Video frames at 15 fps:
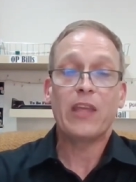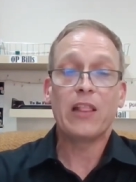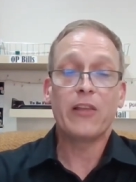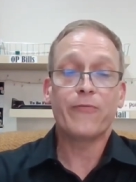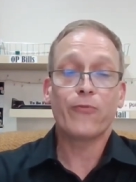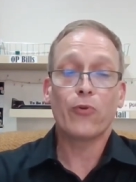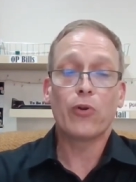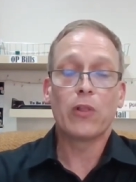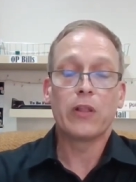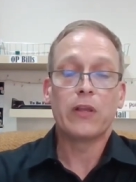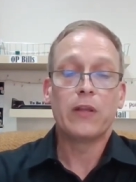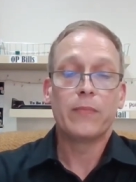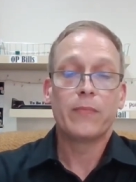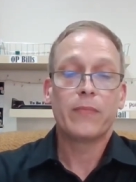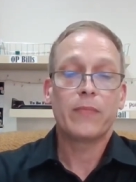They lived
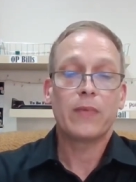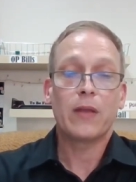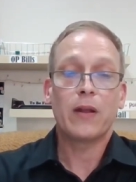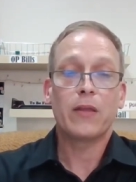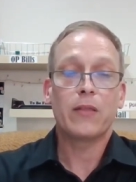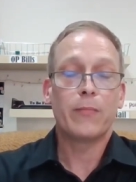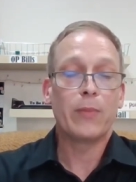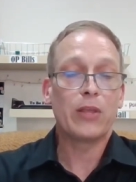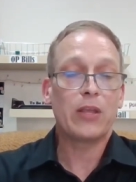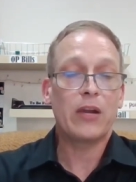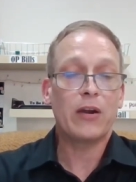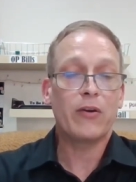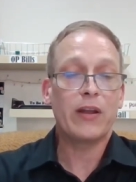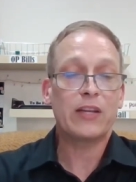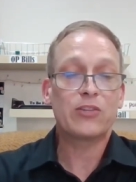frugally. You know, the
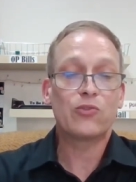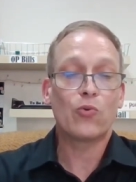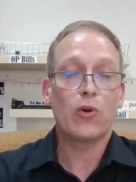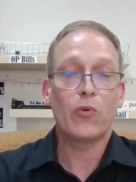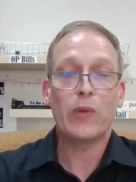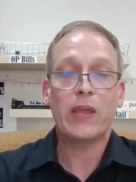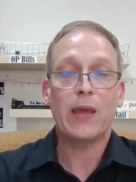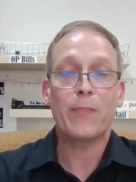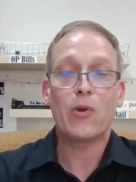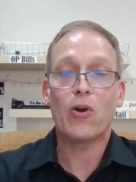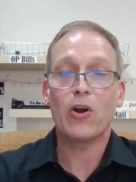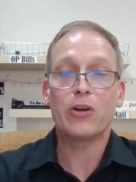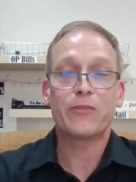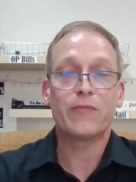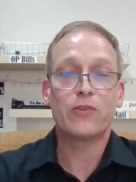millionaire next door, we
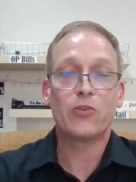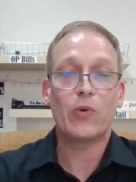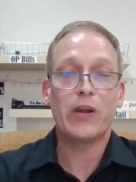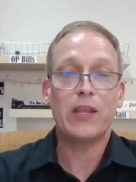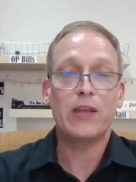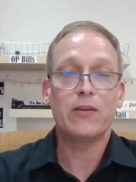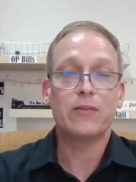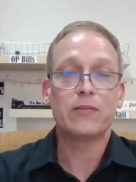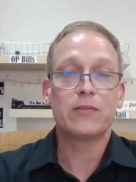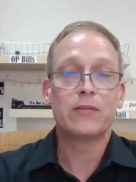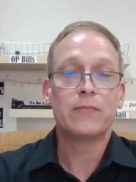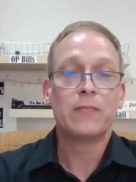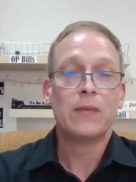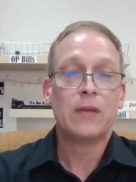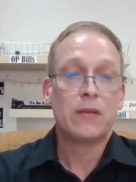kept cars for twenty
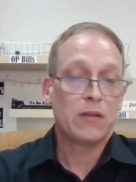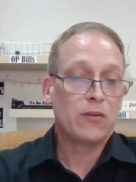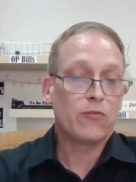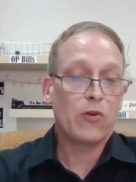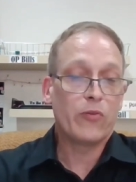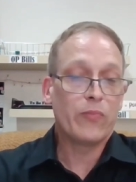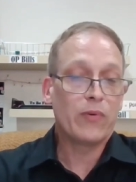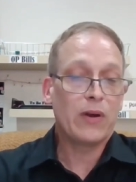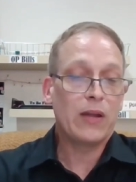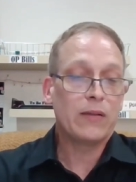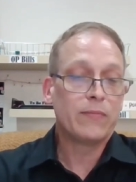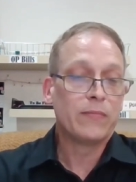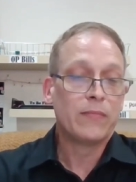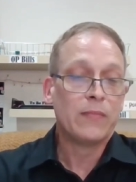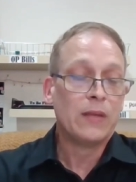years and drove them
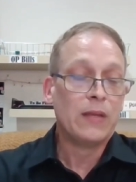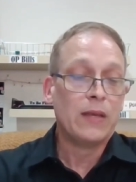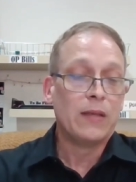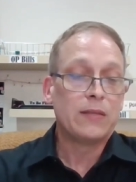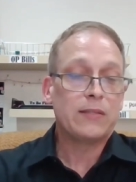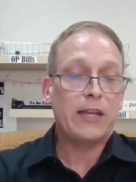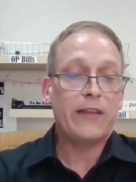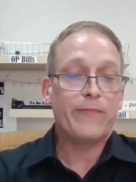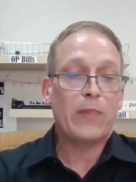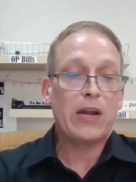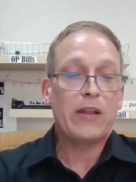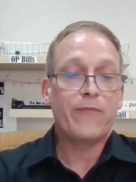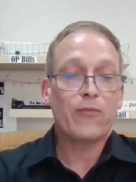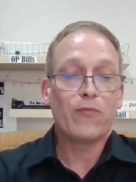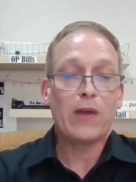around. Saved
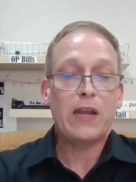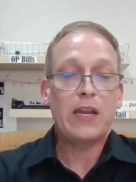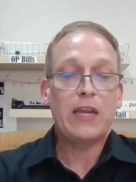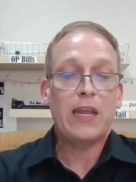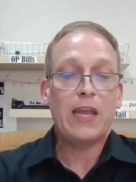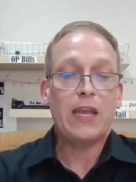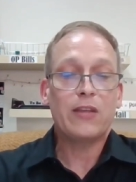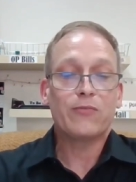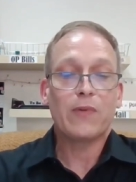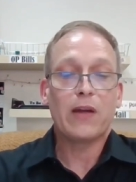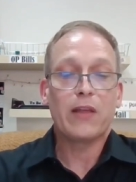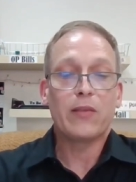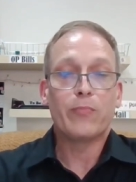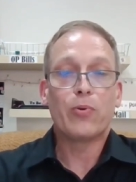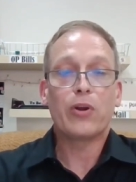money for rainy days
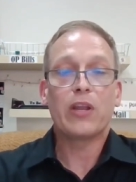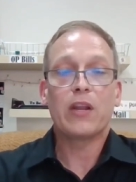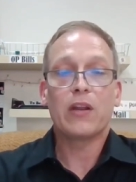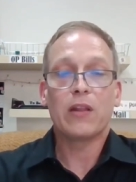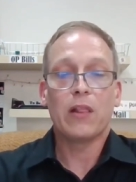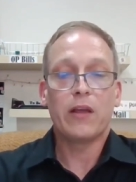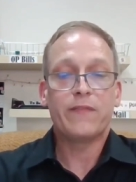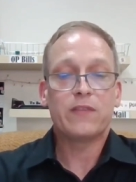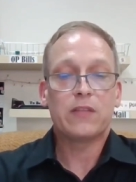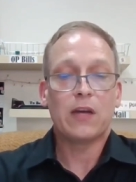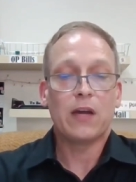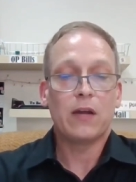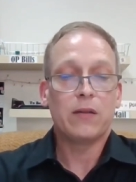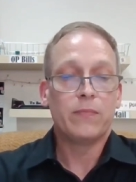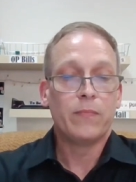rather than putting it into
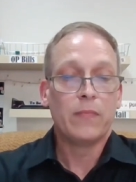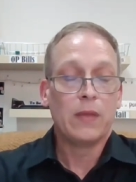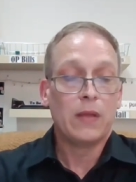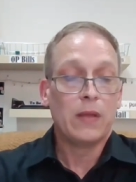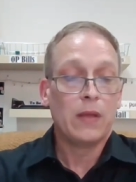lifestyle.